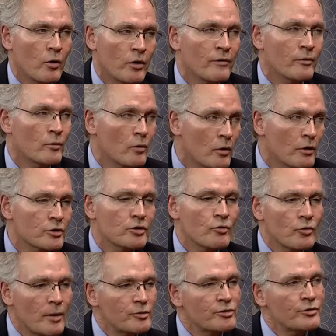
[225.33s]
or even worse,
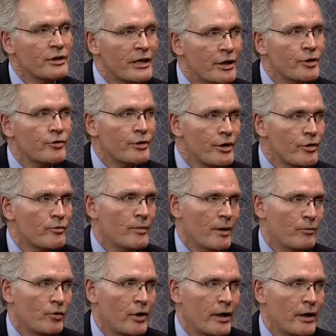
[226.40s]
rupture the inner ear
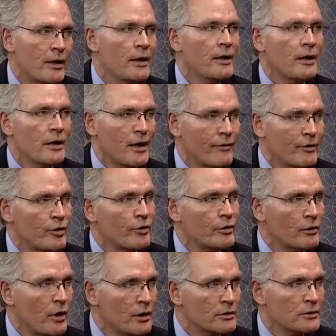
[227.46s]
membrane and have
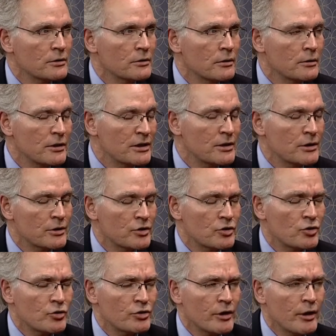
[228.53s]
hearing loss and dizziness
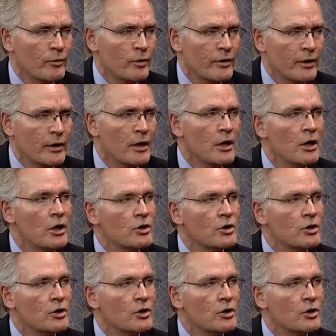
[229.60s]
associated with it.